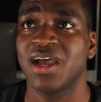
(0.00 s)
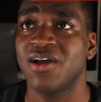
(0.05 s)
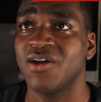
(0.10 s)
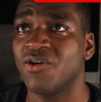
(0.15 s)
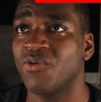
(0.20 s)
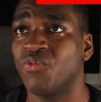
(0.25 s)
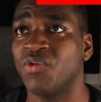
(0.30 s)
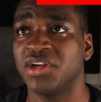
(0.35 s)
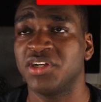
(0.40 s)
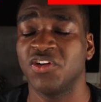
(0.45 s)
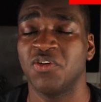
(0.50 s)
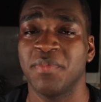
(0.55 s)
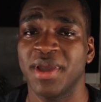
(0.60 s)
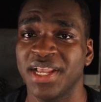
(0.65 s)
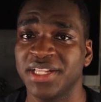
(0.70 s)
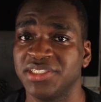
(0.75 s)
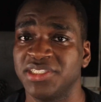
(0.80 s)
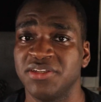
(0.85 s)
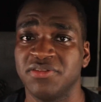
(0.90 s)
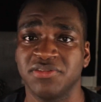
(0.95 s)
what
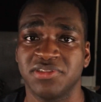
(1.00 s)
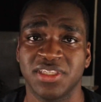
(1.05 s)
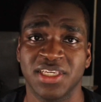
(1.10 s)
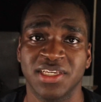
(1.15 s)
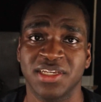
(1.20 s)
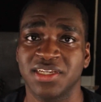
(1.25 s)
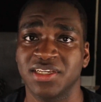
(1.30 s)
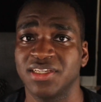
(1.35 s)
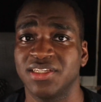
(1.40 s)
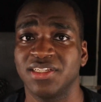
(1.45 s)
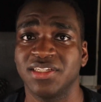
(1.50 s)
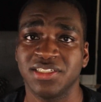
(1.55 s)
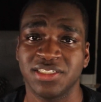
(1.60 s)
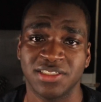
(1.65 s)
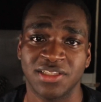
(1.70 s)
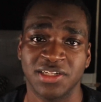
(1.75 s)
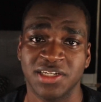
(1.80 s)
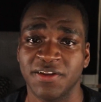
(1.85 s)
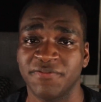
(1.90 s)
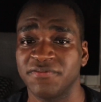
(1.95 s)
domains do you think
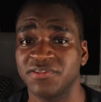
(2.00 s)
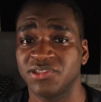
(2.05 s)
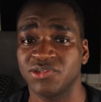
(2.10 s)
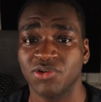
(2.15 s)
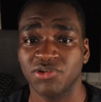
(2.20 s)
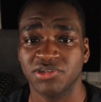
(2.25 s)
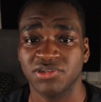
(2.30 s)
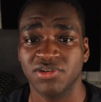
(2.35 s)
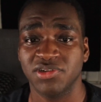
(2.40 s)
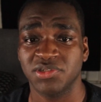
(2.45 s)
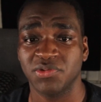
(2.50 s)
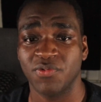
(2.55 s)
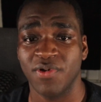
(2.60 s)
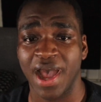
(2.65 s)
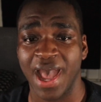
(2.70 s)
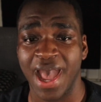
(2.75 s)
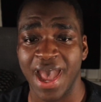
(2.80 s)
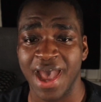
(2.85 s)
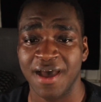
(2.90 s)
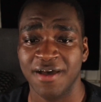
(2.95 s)
the different sorcerers will
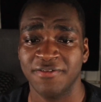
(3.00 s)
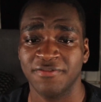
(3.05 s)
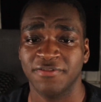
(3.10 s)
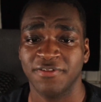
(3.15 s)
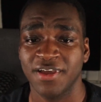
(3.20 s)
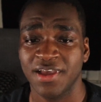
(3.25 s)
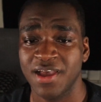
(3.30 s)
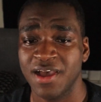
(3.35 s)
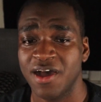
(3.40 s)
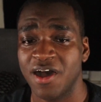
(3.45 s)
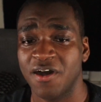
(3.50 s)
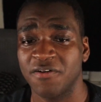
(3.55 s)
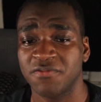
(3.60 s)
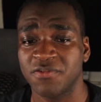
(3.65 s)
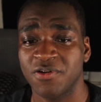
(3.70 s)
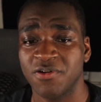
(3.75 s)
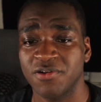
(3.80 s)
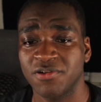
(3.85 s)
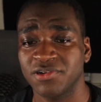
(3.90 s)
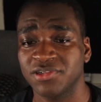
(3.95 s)
have, of
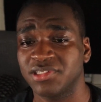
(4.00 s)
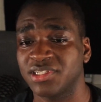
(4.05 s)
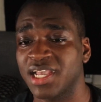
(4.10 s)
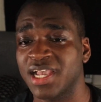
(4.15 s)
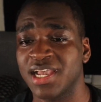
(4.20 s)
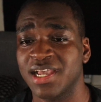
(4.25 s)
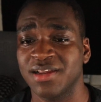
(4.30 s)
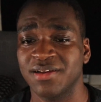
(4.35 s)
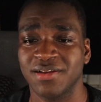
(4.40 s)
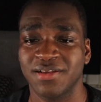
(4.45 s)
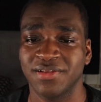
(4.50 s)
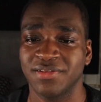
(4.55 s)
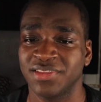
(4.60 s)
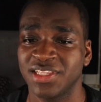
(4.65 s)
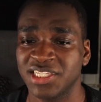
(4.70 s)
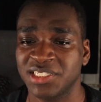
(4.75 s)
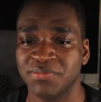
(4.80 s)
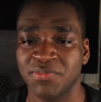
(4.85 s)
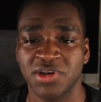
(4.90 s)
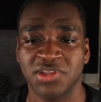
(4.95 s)
course? And
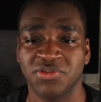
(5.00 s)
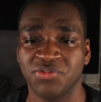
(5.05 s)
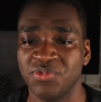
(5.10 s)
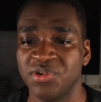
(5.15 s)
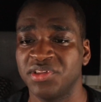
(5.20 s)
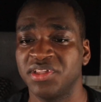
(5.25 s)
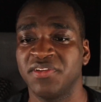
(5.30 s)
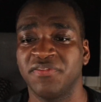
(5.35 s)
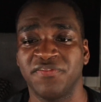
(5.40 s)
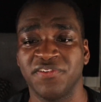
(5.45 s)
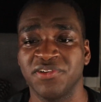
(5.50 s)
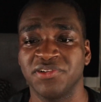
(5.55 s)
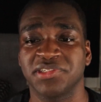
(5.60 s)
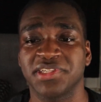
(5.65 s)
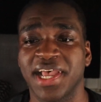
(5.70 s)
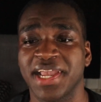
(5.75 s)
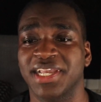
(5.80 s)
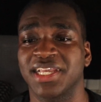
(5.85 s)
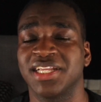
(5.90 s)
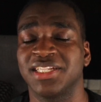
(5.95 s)
this month really feels
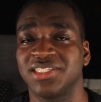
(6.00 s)
like it's